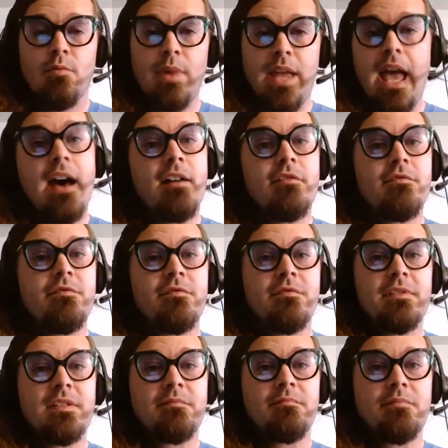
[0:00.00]
we have
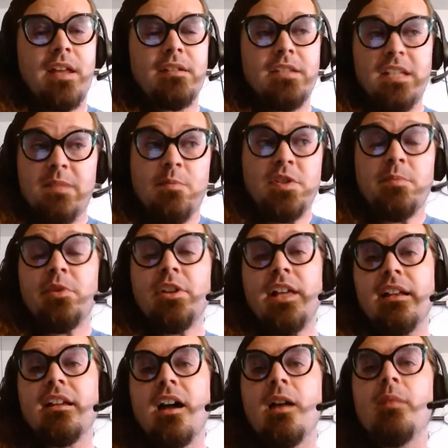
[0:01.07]
a disposable
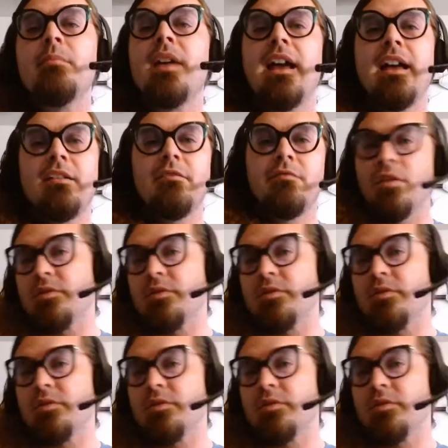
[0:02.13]
income and